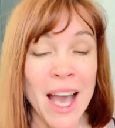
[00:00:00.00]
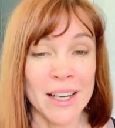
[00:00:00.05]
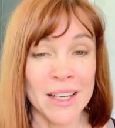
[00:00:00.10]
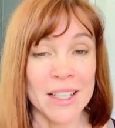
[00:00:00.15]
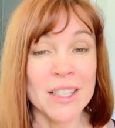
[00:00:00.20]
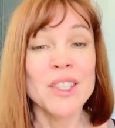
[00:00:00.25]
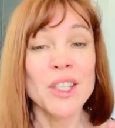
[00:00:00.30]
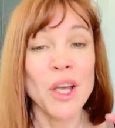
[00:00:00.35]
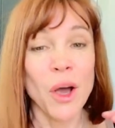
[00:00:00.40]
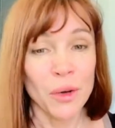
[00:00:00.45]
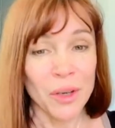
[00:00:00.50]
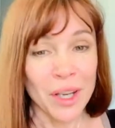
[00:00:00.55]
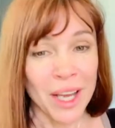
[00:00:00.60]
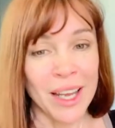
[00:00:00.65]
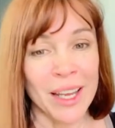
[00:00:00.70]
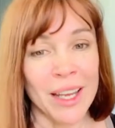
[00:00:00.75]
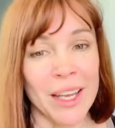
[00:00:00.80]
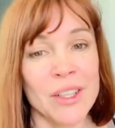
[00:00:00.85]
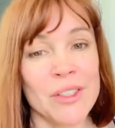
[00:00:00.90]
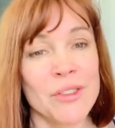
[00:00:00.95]
and it's
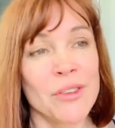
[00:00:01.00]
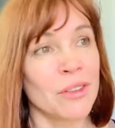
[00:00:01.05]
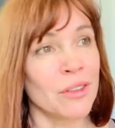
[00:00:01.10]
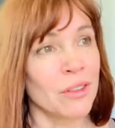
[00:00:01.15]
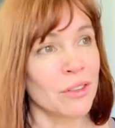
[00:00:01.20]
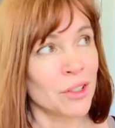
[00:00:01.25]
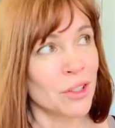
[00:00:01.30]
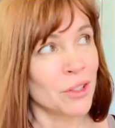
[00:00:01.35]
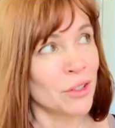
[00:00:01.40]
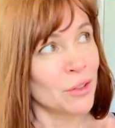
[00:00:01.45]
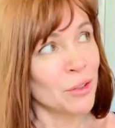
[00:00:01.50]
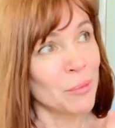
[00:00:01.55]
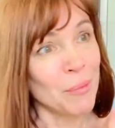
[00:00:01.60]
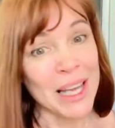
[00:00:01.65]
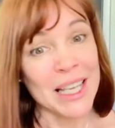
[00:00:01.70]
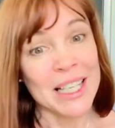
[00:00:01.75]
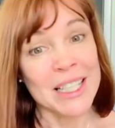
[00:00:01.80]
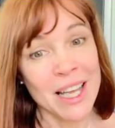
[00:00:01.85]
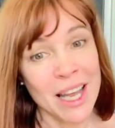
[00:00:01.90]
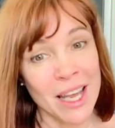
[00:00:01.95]
okay to, to
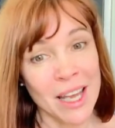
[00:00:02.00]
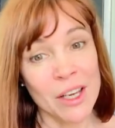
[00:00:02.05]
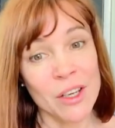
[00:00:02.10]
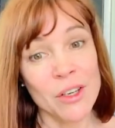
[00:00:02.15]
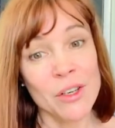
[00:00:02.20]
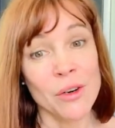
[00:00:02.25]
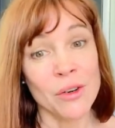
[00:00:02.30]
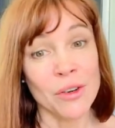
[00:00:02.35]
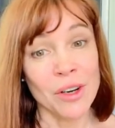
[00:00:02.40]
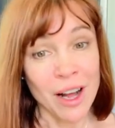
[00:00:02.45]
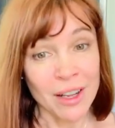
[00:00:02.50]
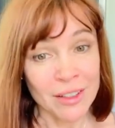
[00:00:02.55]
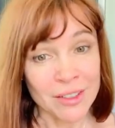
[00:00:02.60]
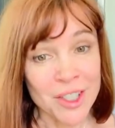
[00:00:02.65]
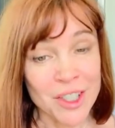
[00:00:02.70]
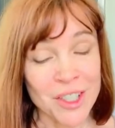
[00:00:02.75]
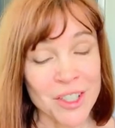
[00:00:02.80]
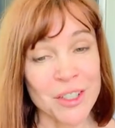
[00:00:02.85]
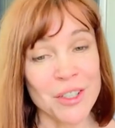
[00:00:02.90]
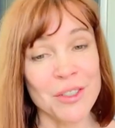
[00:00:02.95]
maintain your
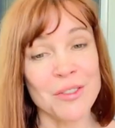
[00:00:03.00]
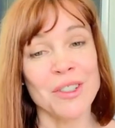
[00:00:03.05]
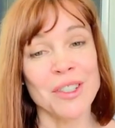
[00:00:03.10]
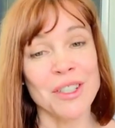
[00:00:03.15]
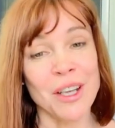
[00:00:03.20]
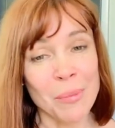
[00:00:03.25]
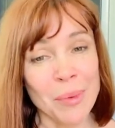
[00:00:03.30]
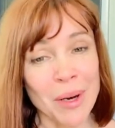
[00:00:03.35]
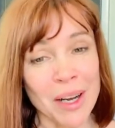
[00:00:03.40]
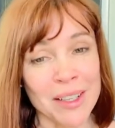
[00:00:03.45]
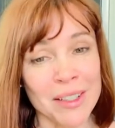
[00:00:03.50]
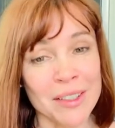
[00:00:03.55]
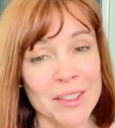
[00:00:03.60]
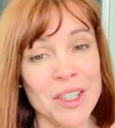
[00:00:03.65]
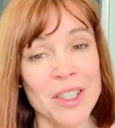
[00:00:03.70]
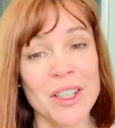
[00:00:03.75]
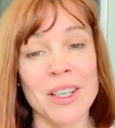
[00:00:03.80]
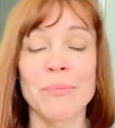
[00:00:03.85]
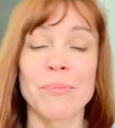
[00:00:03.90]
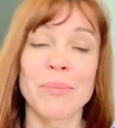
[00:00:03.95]
culture, your
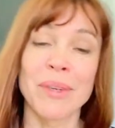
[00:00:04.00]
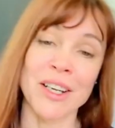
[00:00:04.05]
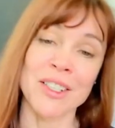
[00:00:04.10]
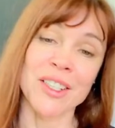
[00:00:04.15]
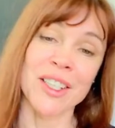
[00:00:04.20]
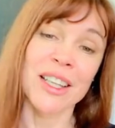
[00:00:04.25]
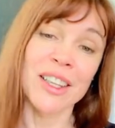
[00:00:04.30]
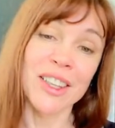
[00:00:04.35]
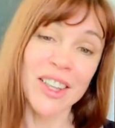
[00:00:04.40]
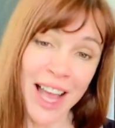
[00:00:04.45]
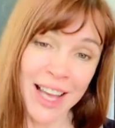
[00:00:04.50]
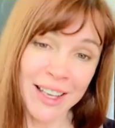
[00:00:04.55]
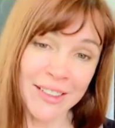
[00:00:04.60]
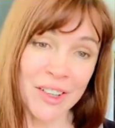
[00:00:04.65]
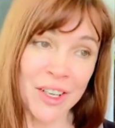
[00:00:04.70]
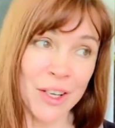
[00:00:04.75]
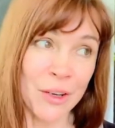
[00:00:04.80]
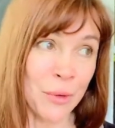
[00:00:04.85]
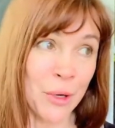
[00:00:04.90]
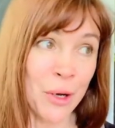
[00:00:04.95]
subculture, because in
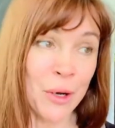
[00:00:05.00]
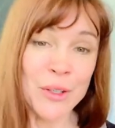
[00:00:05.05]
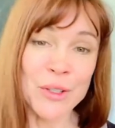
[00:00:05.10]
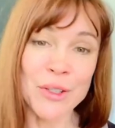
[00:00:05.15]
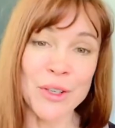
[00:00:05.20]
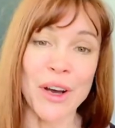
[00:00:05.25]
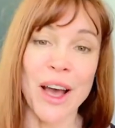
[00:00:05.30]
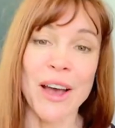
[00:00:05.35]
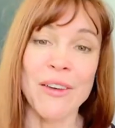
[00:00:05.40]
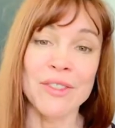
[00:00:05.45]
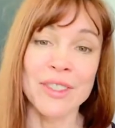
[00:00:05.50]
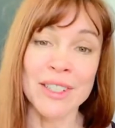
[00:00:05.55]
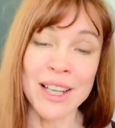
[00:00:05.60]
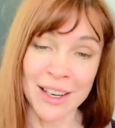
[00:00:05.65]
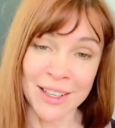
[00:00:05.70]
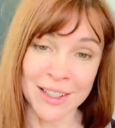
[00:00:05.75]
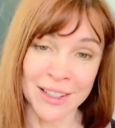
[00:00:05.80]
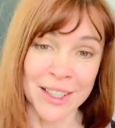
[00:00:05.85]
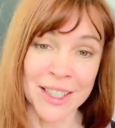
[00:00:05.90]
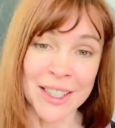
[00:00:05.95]
Latvia we also have
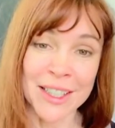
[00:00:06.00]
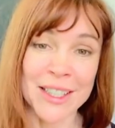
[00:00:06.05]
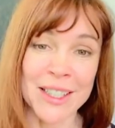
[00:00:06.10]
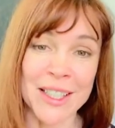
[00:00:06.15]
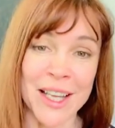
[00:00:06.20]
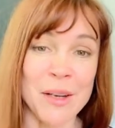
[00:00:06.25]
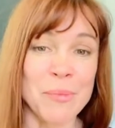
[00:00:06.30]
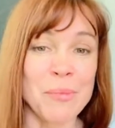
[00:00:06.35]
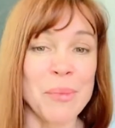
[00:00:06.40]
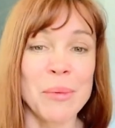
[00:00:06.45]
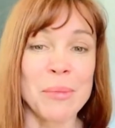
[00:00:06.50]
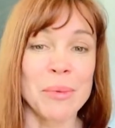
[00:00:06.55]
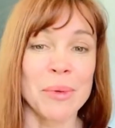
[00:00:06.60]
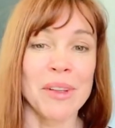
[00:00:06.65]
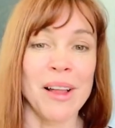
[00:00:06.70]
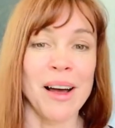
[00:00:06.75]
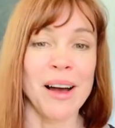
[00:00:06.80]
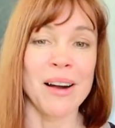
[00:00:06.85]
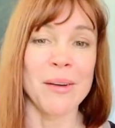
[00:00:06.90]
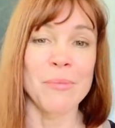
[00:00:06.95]
dialects and
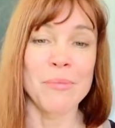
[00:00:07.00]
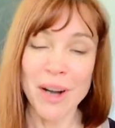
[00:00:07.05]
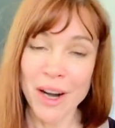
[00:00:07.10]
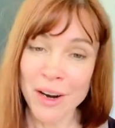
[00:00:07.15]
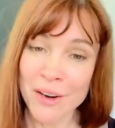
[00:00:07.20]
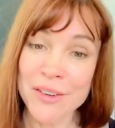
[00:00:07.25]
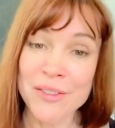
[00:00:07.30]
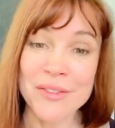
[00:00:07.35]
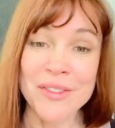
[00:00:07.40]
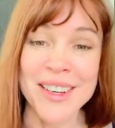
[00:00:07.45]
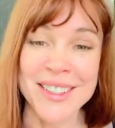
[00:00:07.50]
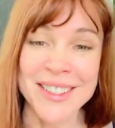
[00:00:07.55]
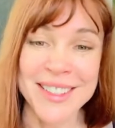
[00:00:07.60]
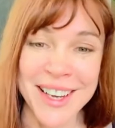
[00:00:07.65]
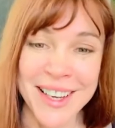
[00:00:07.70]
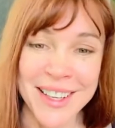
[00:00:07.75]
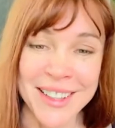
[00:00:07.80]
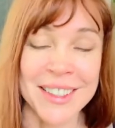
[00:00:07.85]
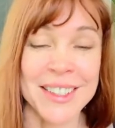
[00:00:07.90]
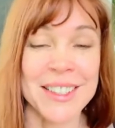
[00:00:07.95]
people are proud of their
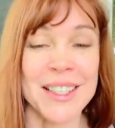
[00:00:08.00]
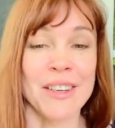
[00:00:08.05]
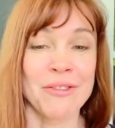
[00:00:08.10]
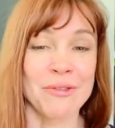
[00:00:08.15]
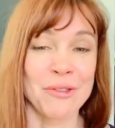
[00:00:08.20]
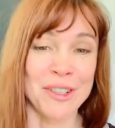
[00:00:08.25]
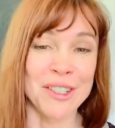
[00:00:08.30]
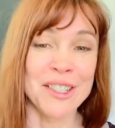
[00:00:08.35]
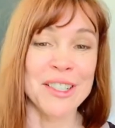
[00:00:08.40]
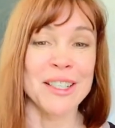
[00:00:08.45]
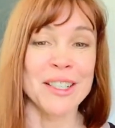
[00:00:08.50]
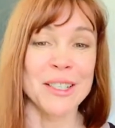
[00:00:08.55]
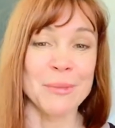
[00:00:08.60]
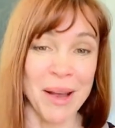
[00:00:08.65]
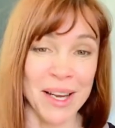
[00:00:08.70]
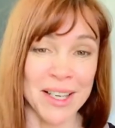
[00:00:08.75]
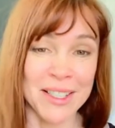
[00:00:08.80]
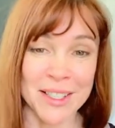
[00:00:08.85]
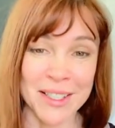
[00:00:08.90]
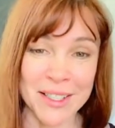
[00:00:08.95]
dialects. Like, for instance,
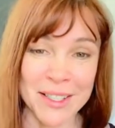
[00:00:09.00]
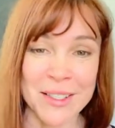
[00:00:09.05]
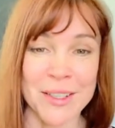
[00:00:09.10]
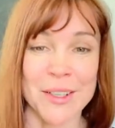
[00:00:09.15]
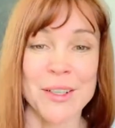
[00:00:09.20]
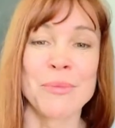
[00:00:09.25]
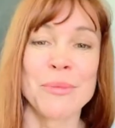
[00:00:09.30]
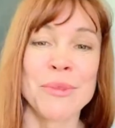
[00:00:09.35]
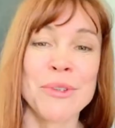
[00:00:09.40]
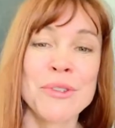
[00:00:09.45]
my sister